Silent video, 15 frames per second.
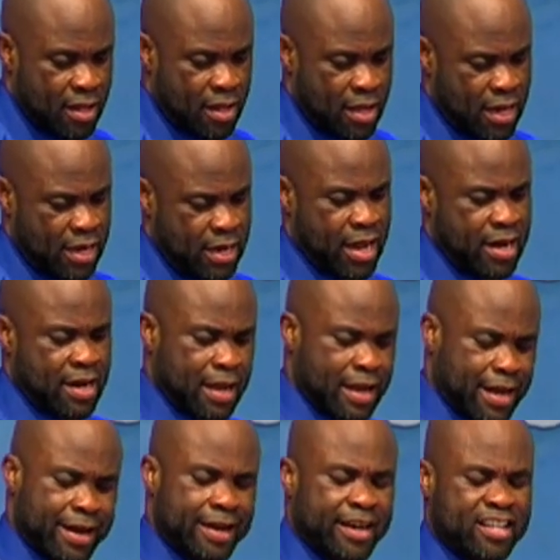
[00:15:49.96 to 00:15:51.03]
And then the
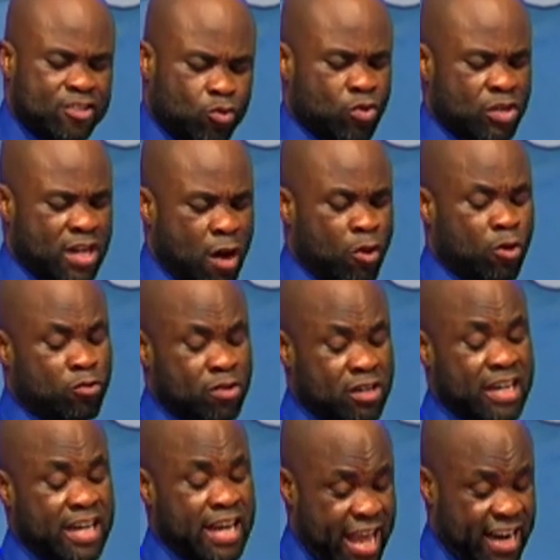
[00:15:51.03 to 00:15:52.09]
Catholics will now
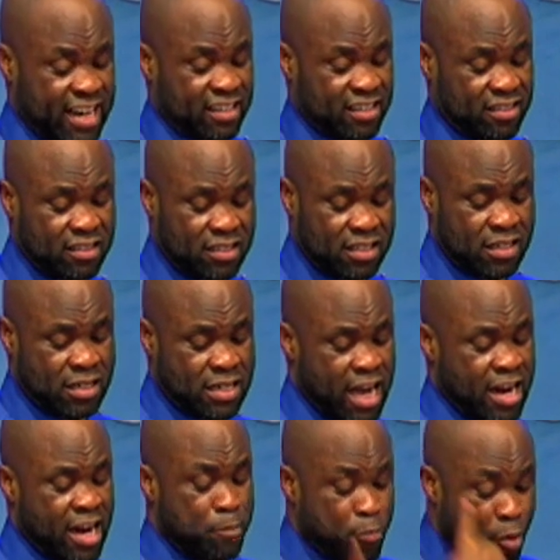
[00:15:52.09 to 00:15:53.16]
learn that
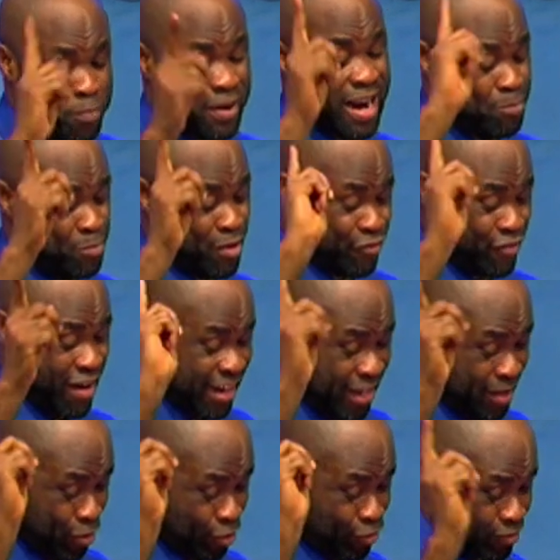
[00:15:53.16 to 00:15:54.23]
a pope can be
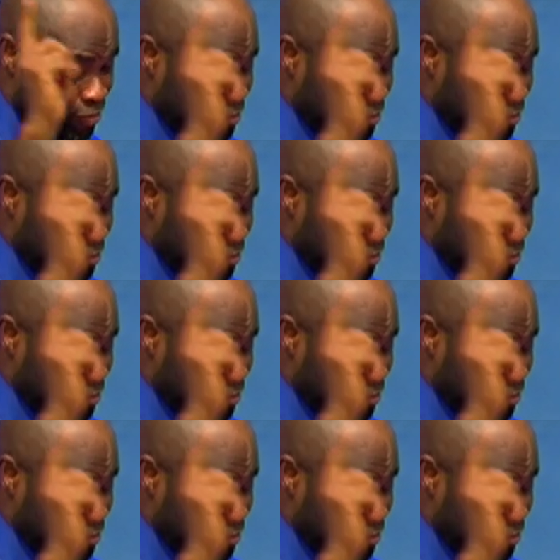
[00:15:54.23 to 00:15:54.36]
fallible.